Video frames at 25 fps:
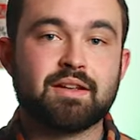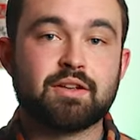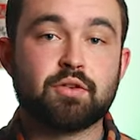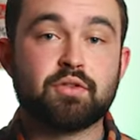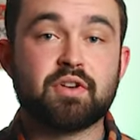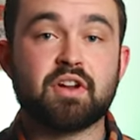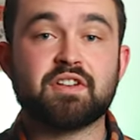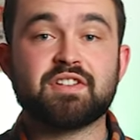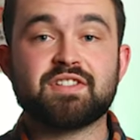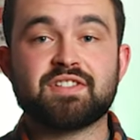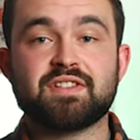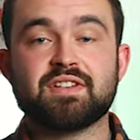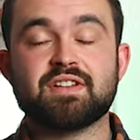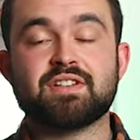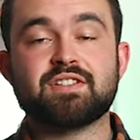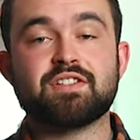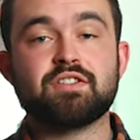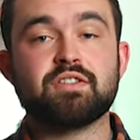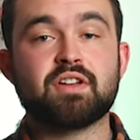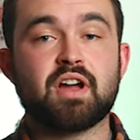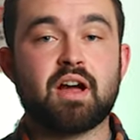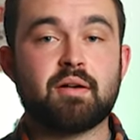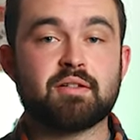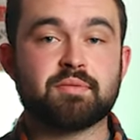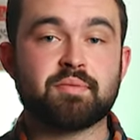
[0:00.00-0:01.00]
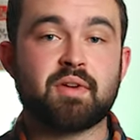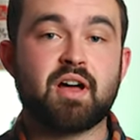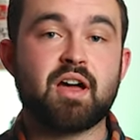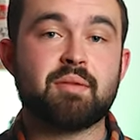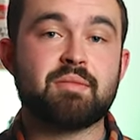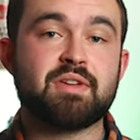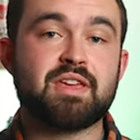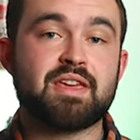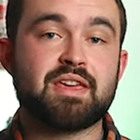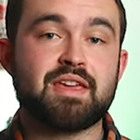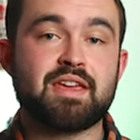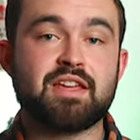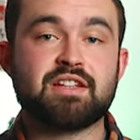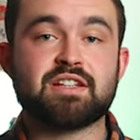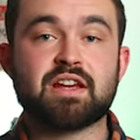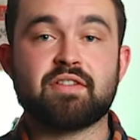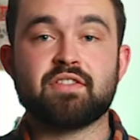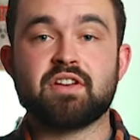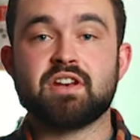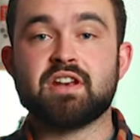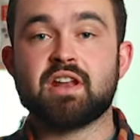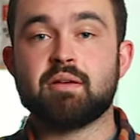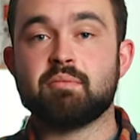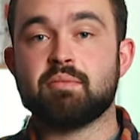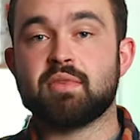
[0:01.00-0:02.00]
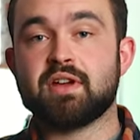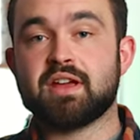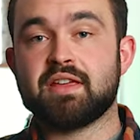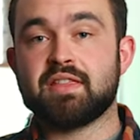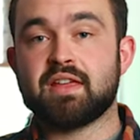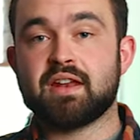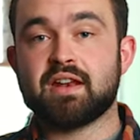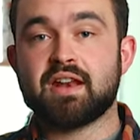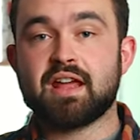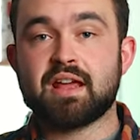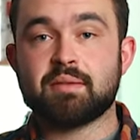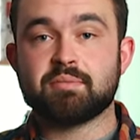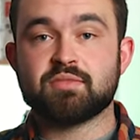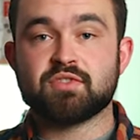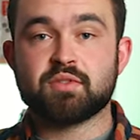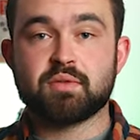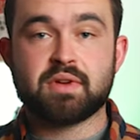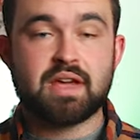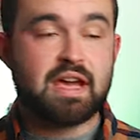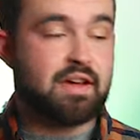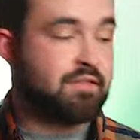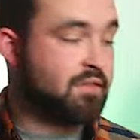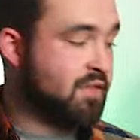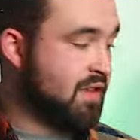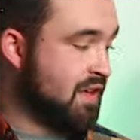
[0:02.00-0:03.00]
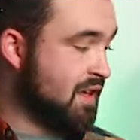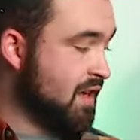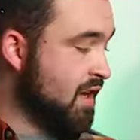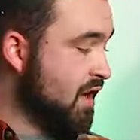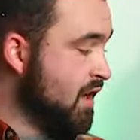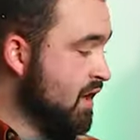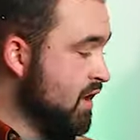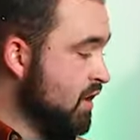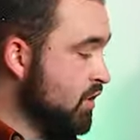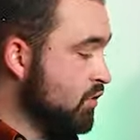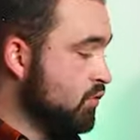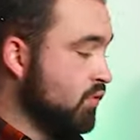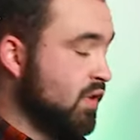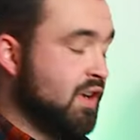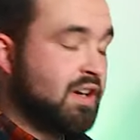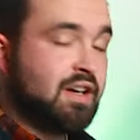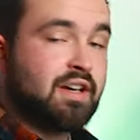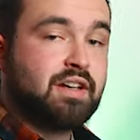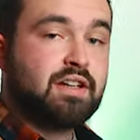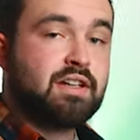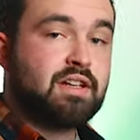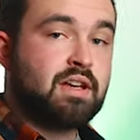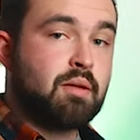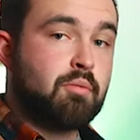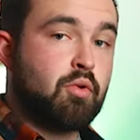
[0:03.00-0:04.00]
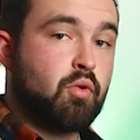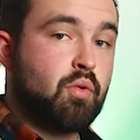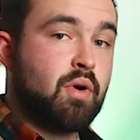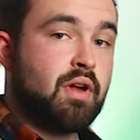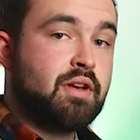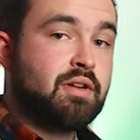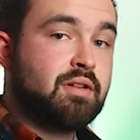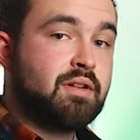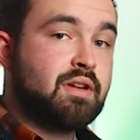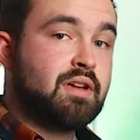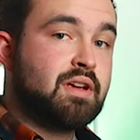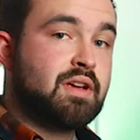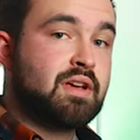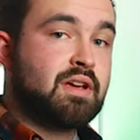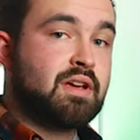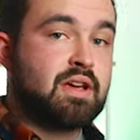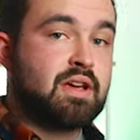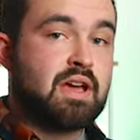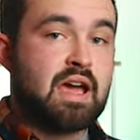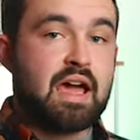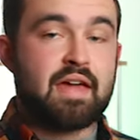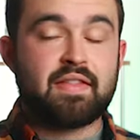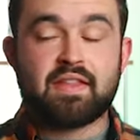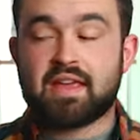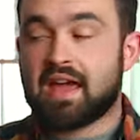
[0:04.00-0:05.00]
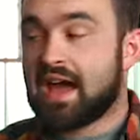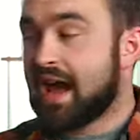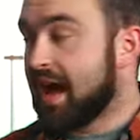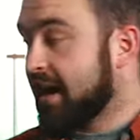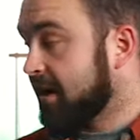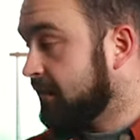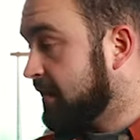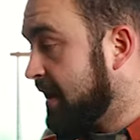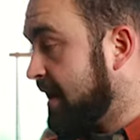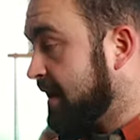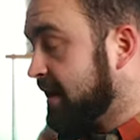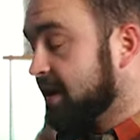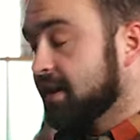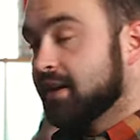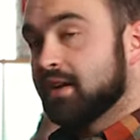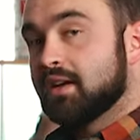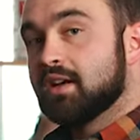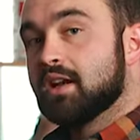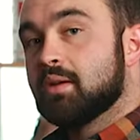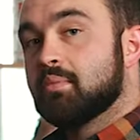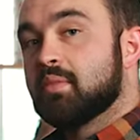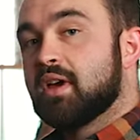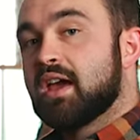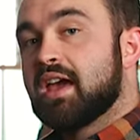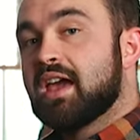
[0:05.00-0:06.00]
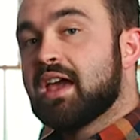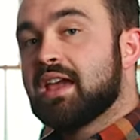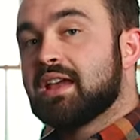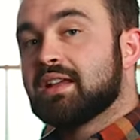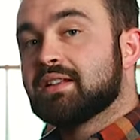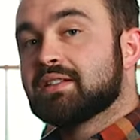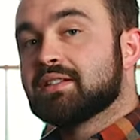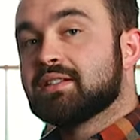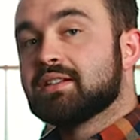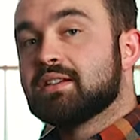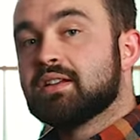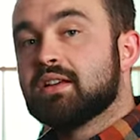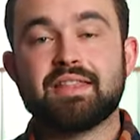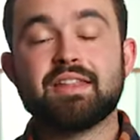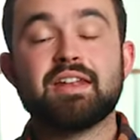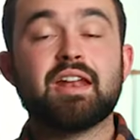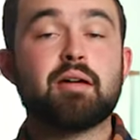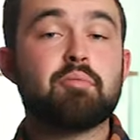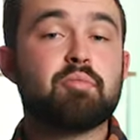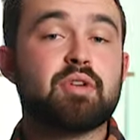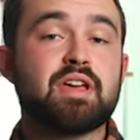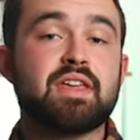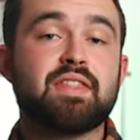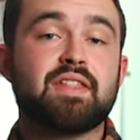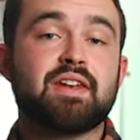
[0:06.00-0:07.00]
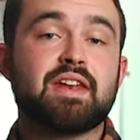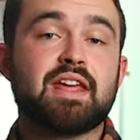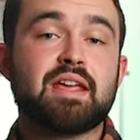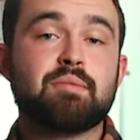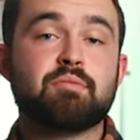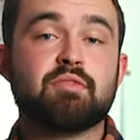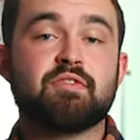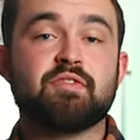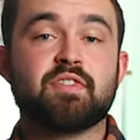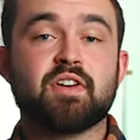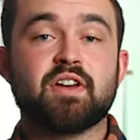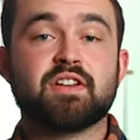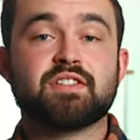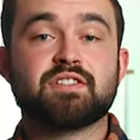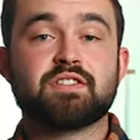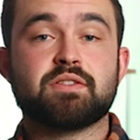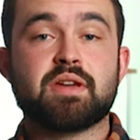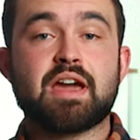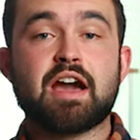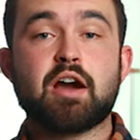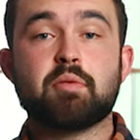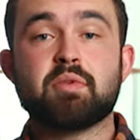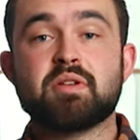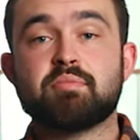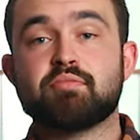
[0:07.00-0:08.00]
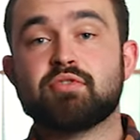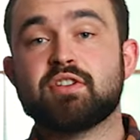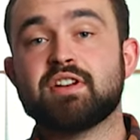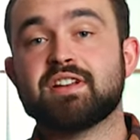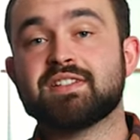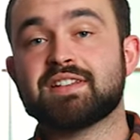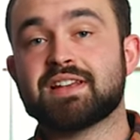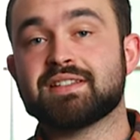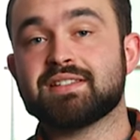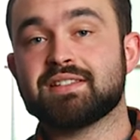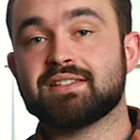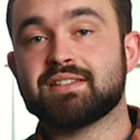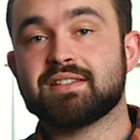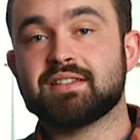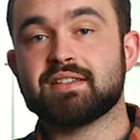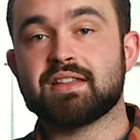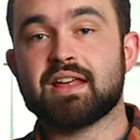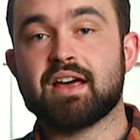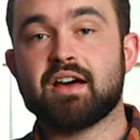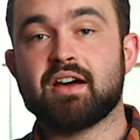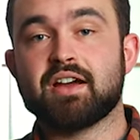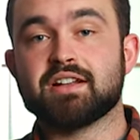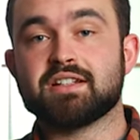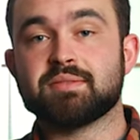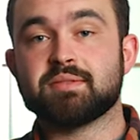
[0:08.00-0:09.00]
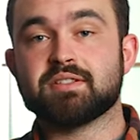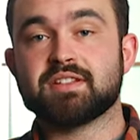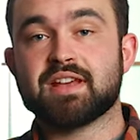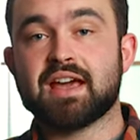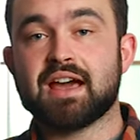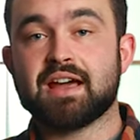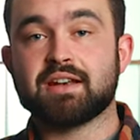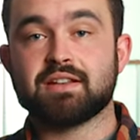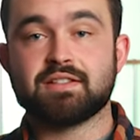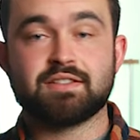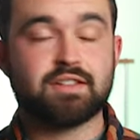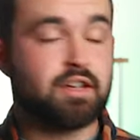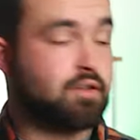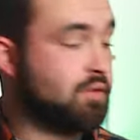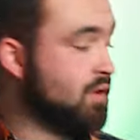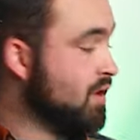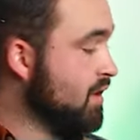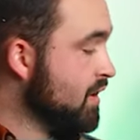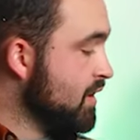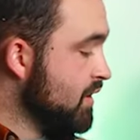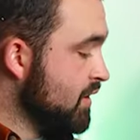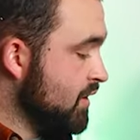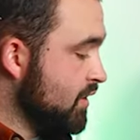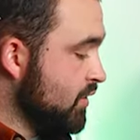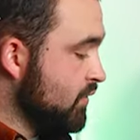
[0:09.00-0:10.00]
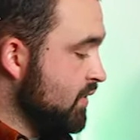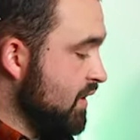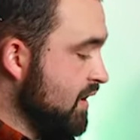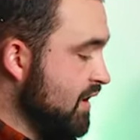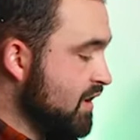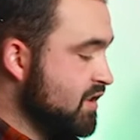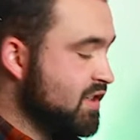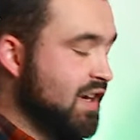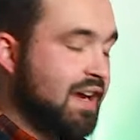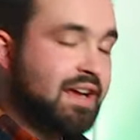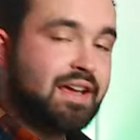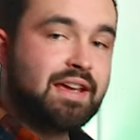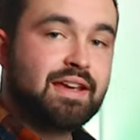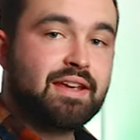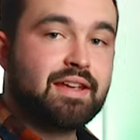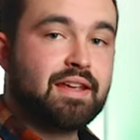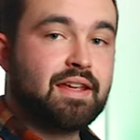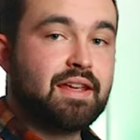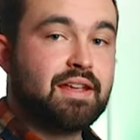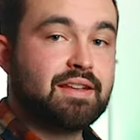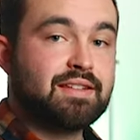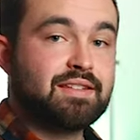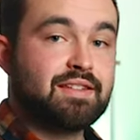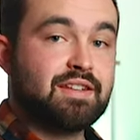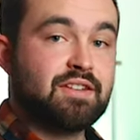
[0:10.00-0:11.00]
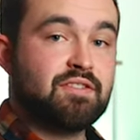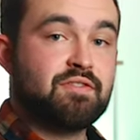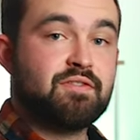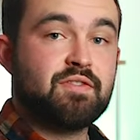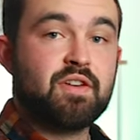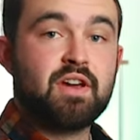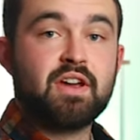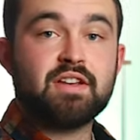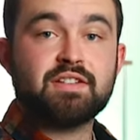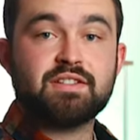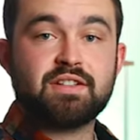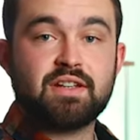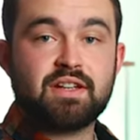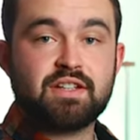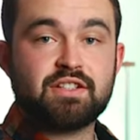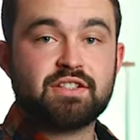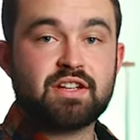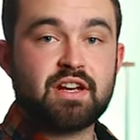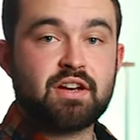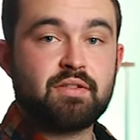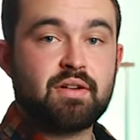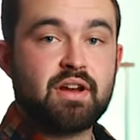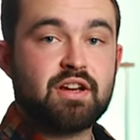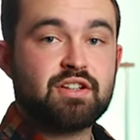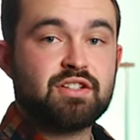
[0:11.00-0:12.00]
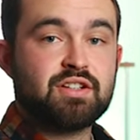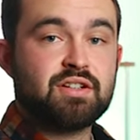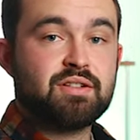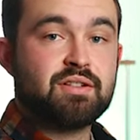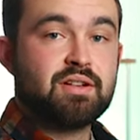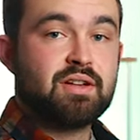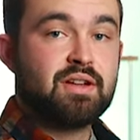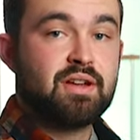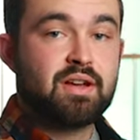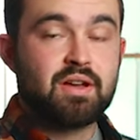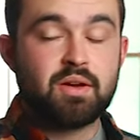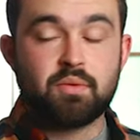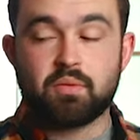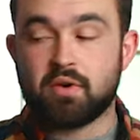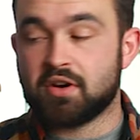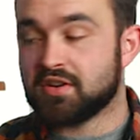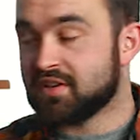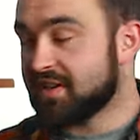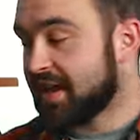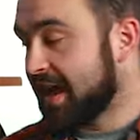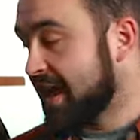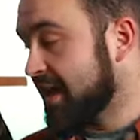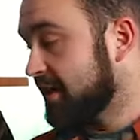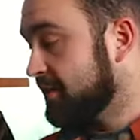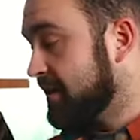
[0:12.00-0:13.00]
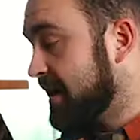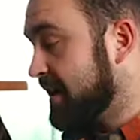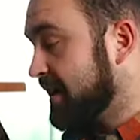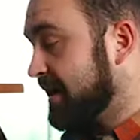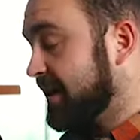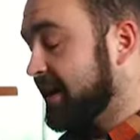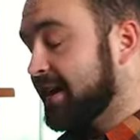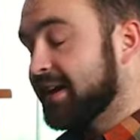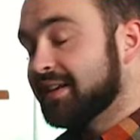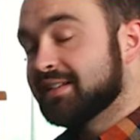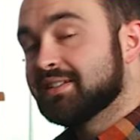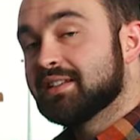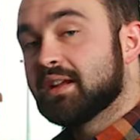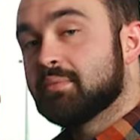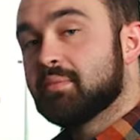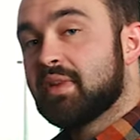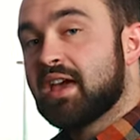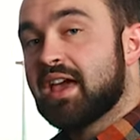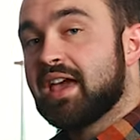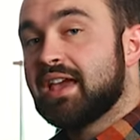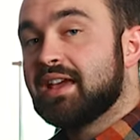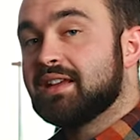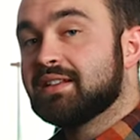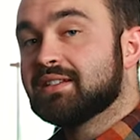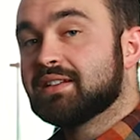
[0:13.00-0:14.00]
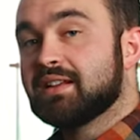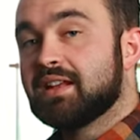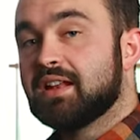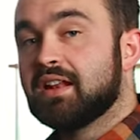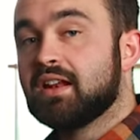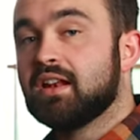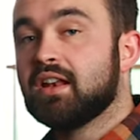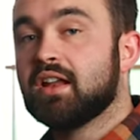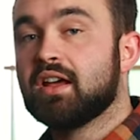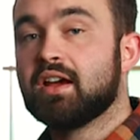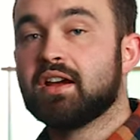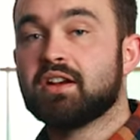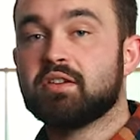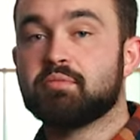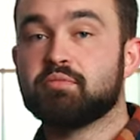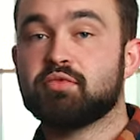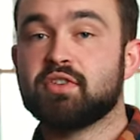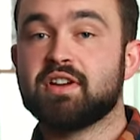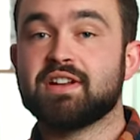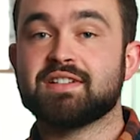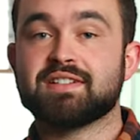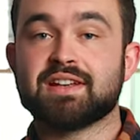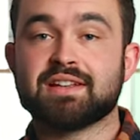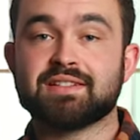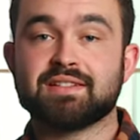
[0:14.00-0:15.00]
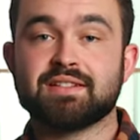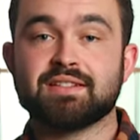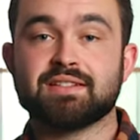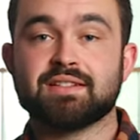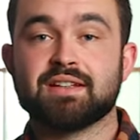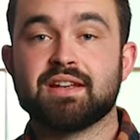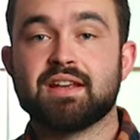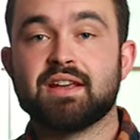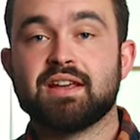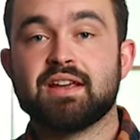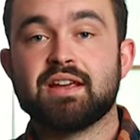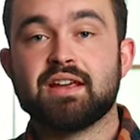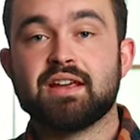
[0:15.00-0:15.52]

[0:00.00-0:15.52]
You'll notice that the two garments behind me each have a number in their name. So we have the Greenland No. 1 and the Anorak No. 8. The number in the name refers to how many predecessors that item has had. So the Greenland jacket is the first in its generation, whereas the Anorak is No. 8 in a line of predecessors.